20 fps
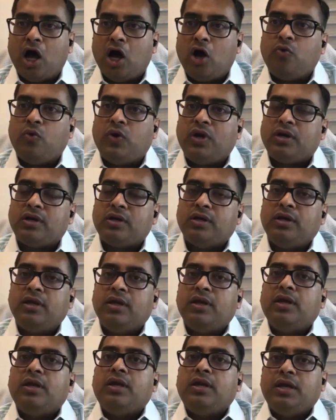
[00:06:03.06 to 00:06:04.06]
However,
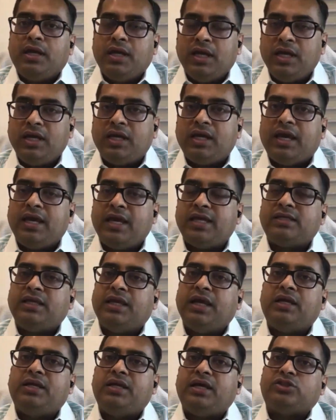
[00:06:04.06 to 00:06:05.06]
in
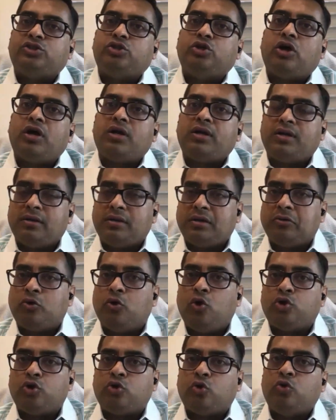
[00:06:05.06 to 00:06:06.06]
case it does not
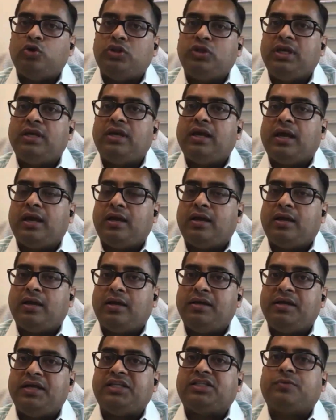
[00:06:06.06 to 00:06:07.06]
go through
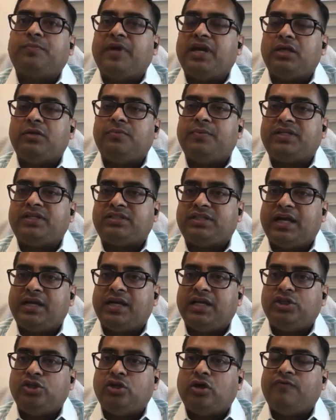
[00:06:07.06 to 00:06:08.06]
the risk management
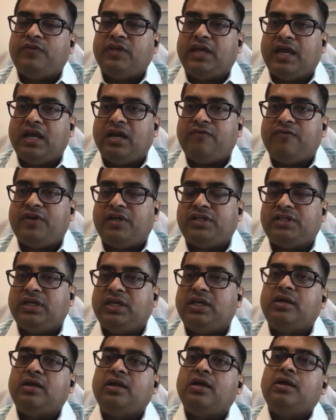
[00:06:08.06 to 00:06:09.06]
strategy of the
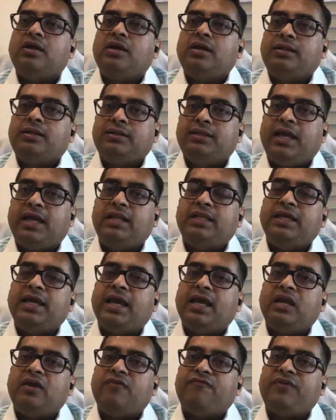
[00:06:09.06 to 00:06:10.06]
NFAC,
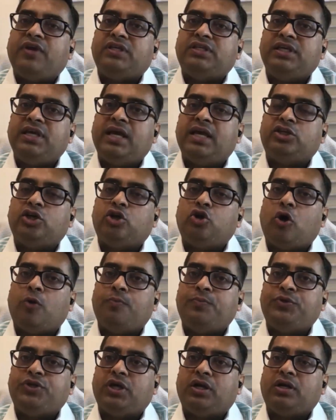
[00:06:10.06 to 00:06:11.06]
then the NFAC has
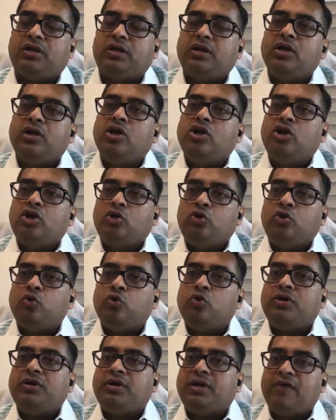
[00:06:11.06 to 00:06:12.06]
an option
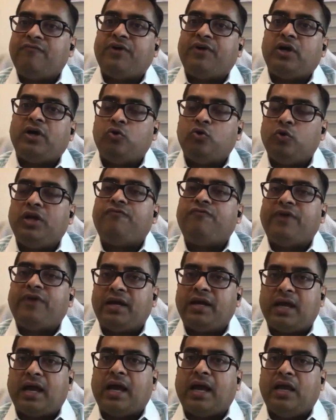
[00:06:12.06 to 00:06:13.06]
to refer to.
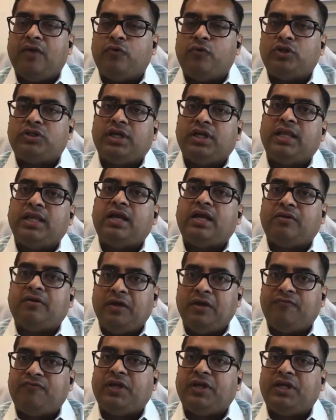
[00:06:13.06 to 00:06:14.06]
In fact, I would say
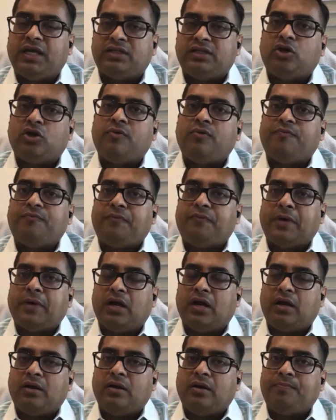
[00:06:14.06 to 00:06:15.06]
that if it does
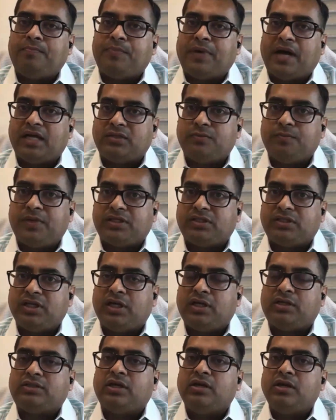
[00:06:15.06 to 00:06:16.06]
not pass
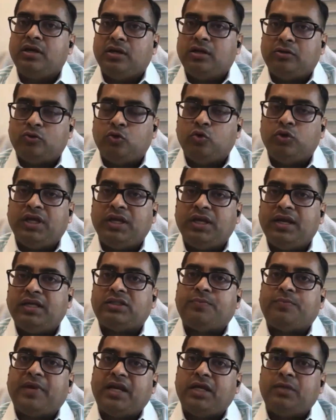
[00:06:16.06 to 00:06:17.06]
muster to
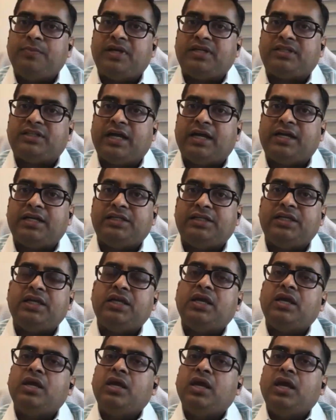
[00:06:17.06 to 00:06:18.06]
the risk management
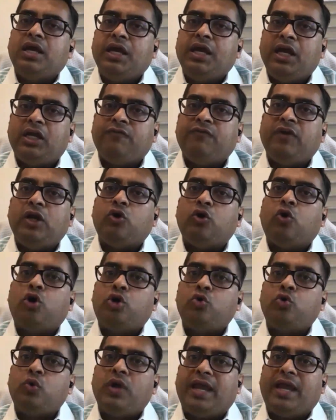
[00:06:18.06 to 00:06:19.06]
strategy, it will
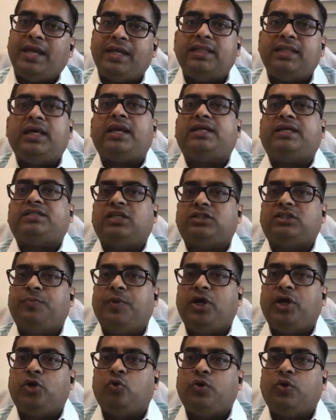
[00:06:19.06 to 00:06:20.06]
go to another
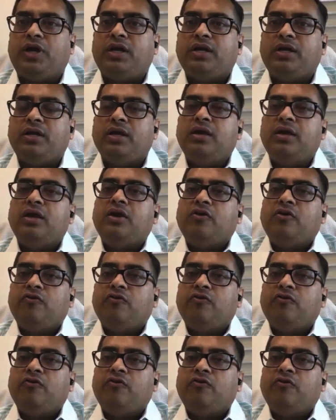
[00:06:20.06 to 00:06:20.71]
assessment unit,